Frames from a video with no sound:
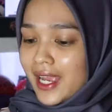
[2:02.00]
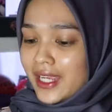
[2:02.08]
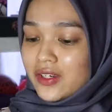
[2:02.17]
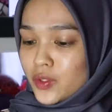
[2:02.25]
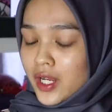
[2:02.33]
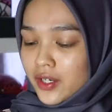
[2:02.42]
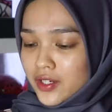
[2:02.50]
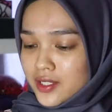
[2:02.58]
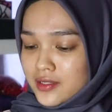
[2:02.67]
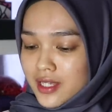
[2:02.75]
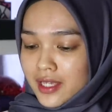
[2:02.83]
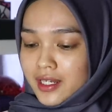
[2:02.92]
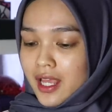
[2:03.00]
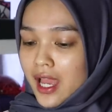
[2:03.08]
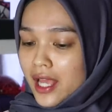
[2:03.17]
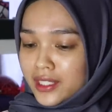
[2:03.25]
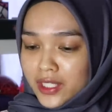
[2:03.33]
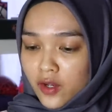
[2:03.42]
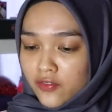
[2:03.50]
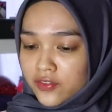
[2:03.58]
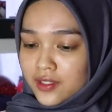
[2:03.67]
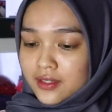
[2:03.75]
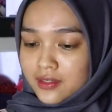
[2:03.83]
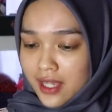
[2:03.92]
I don't understand any
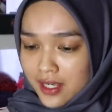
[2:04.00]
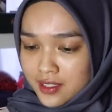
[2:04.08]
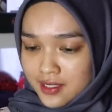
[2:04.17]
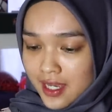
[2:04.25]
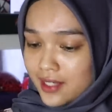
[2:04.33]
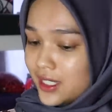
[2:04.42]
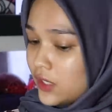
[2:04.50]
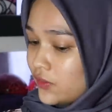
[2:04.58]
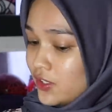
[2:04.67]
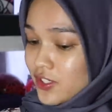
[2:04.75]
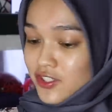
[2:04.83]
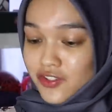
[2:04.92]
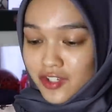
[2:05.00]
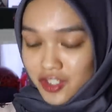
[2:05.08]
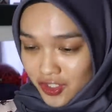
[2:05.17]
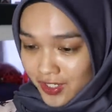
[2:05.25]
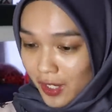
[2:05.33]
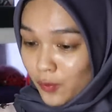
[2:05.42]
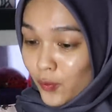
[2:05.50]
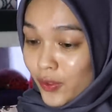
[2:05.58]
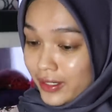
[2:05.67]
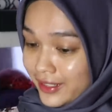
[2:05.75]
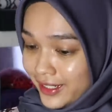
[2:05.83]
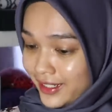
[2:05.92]
of the text, any of the description and
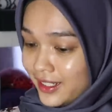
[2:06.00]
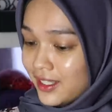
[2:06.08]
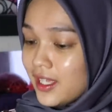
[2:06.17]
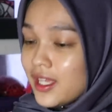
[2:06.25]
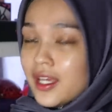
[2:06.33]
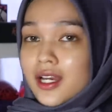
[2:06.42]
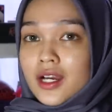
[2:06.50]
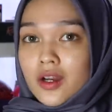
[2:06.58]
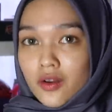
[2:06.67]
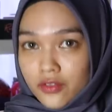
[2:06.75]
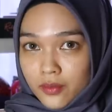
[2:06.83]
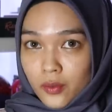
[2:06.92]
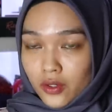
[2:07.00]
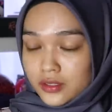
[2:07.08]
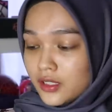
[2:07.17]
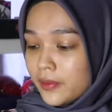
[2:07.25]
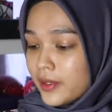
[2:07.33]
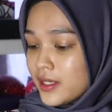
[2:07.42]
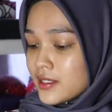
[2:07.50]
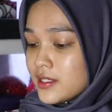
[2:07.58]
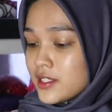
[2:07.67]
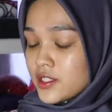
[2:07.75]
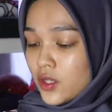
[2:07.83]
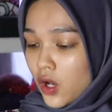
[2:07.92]
wording on the bottle
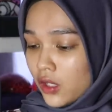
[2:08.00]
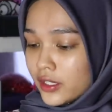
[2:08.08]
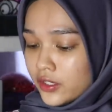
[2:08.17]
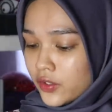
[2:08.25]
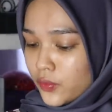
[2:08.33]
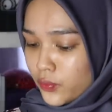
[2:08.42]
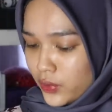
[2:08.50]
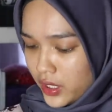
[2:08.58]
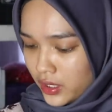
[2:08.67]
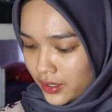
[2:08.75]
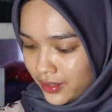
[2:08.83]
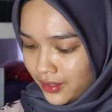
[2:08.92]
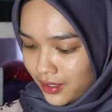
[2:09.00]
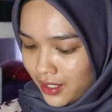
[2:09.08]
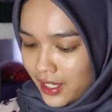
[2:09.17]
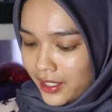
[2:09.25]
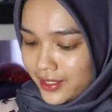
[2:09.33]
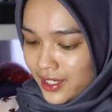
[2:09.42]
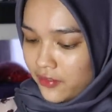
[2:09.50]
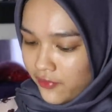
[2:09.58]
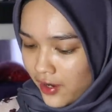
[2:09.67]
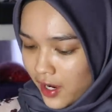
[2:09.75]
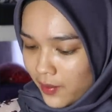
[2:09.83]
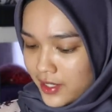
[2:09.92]
because it's all in Korean.
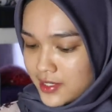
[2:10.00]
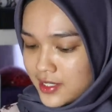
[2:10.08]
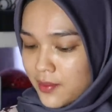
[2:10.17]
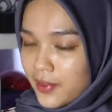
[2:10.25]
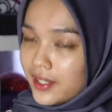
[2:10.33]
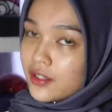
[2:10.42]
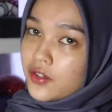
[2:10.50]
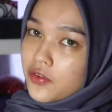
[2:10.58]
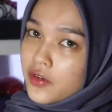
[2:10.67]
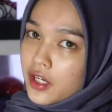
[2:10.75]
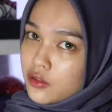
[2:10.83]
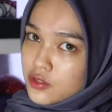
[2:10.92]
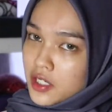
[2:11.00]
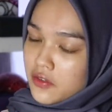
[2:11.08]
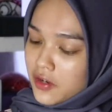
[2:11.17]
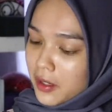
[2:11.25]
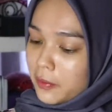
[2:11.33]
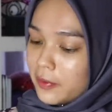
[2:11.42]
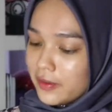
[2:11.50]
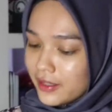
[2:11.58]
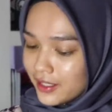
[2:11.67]
Yang I faham kat sini made in Korea tu je I faham.